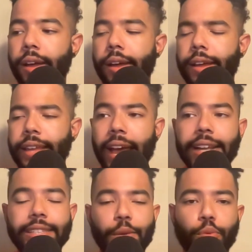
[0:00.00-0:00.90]
yes,
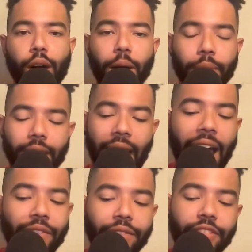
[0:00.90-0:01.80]
they probably
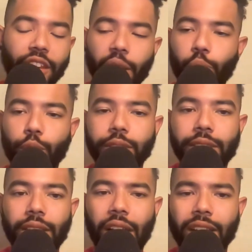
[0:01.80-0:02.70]
have the number one seed
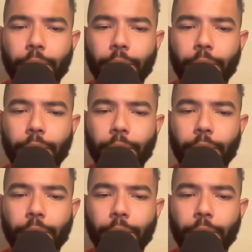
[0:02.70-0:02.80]
locked up,